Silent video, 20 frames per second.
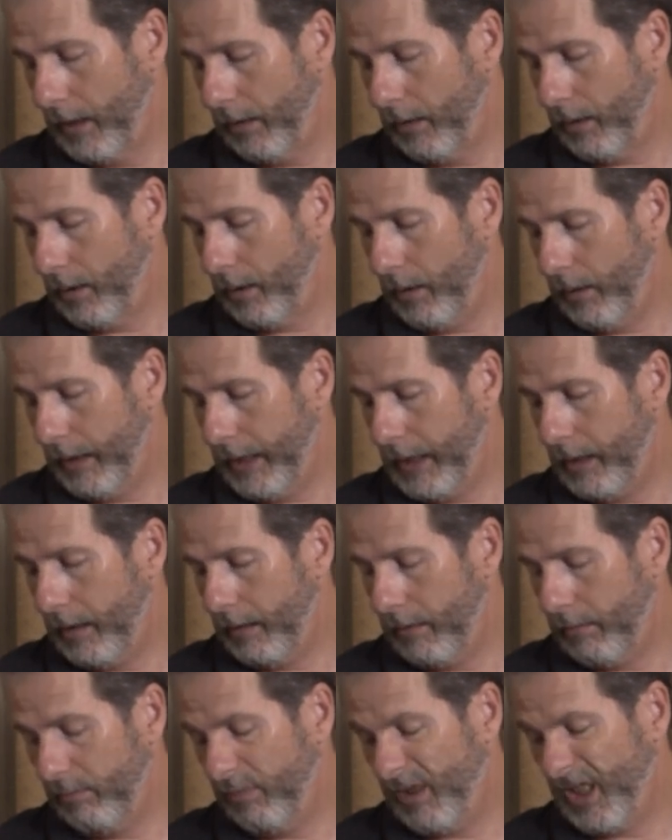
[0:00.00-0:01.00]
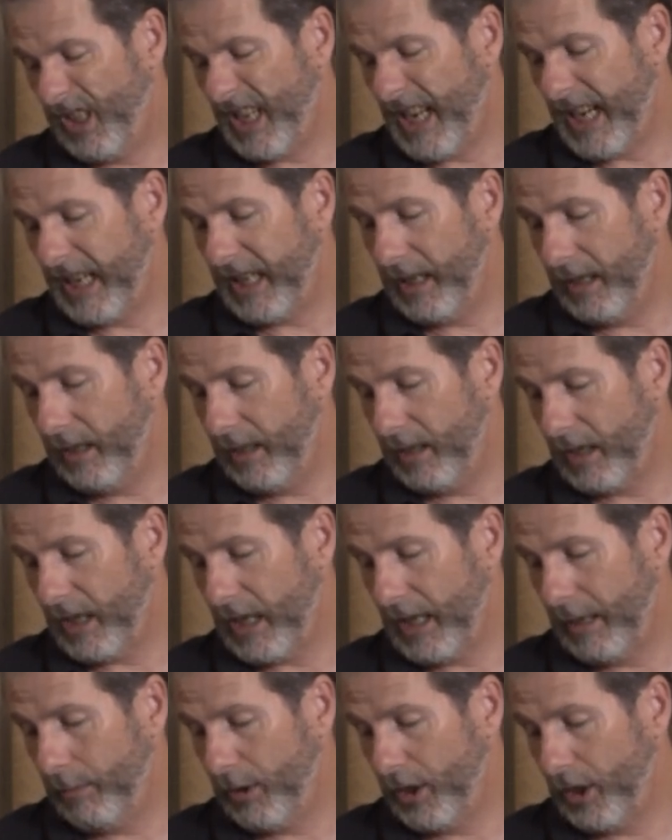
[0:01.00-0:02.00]
30 seconds
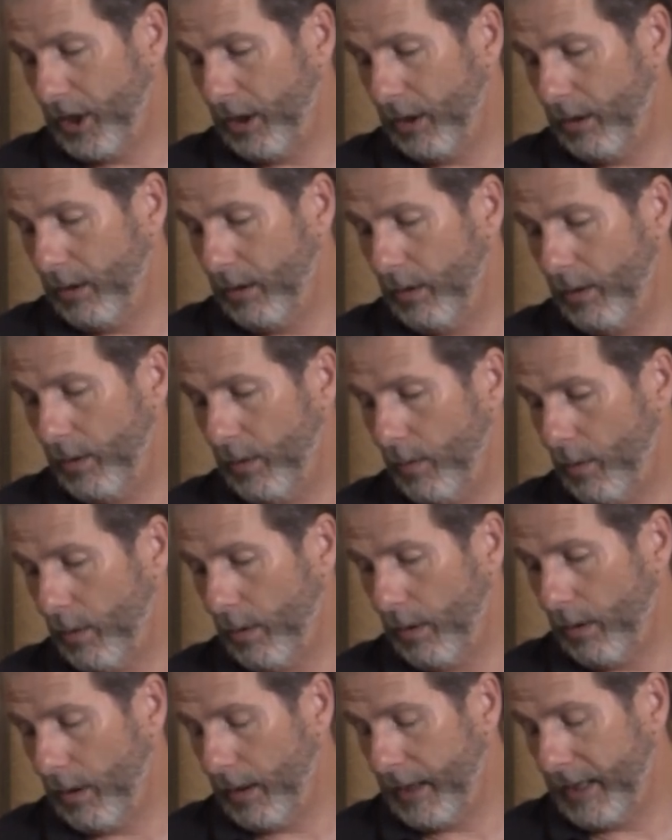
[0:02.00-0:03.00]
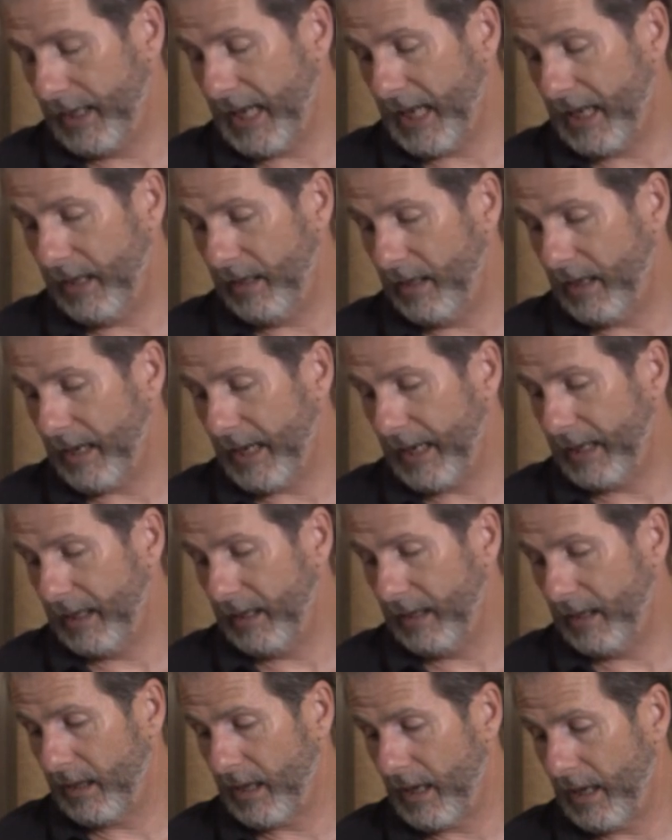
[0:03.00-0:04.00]
times 2, or 10
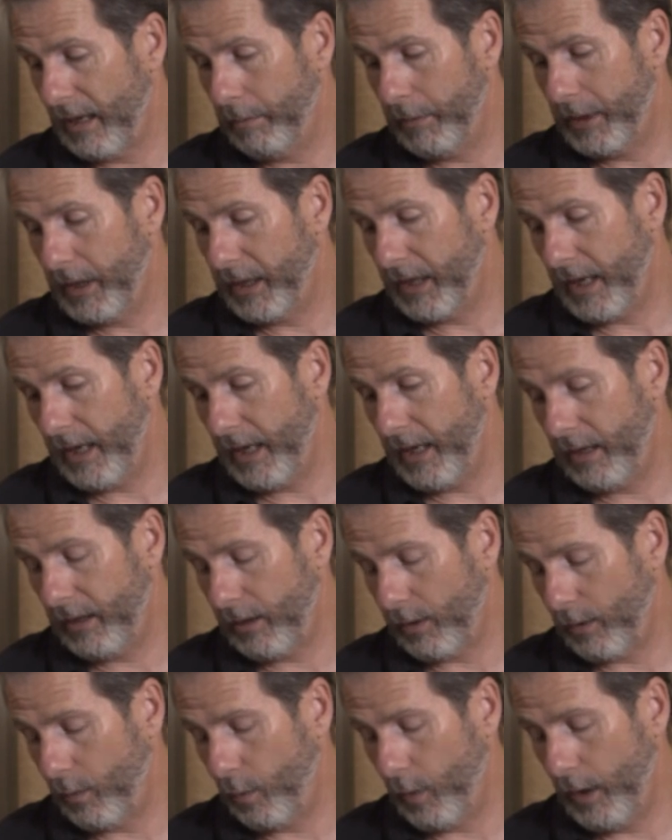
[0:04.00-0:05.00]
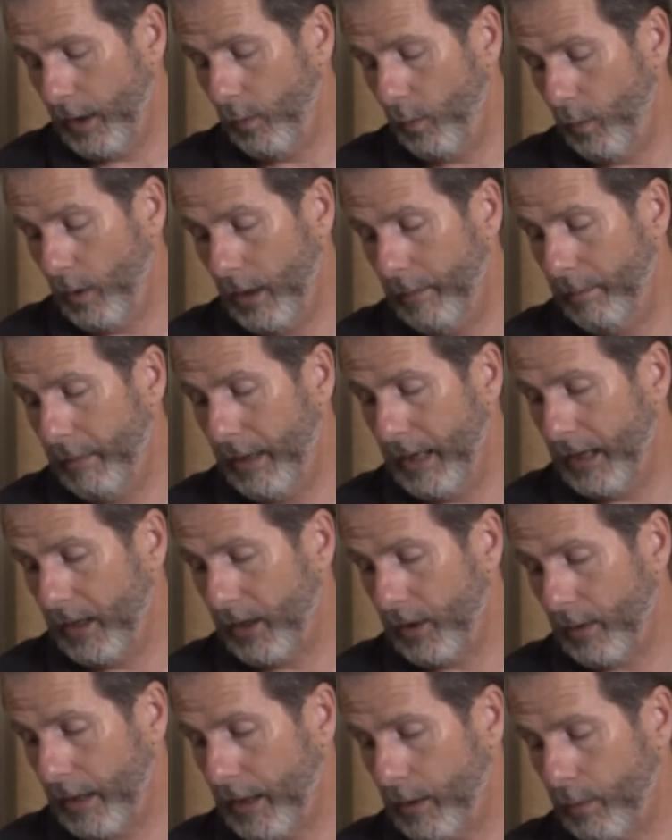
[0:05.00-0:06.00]
seconds times 6, or one minute
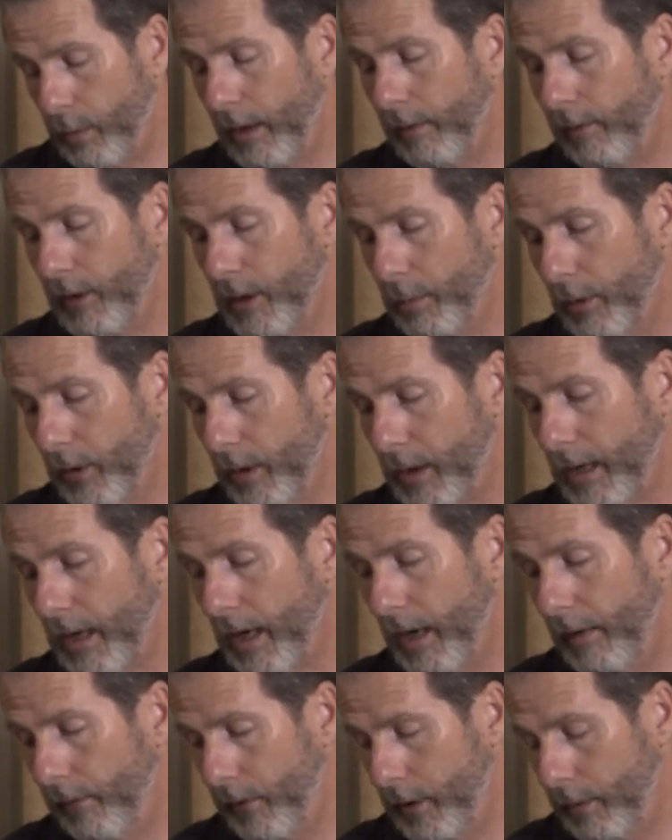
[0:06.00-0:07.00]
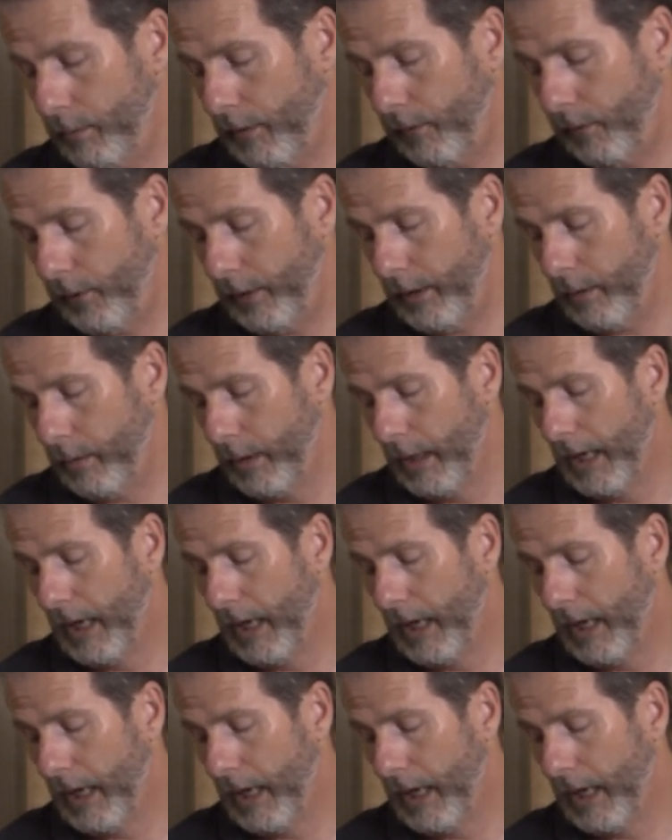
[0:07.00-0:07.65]
stretch, whatever's most comfortable for you.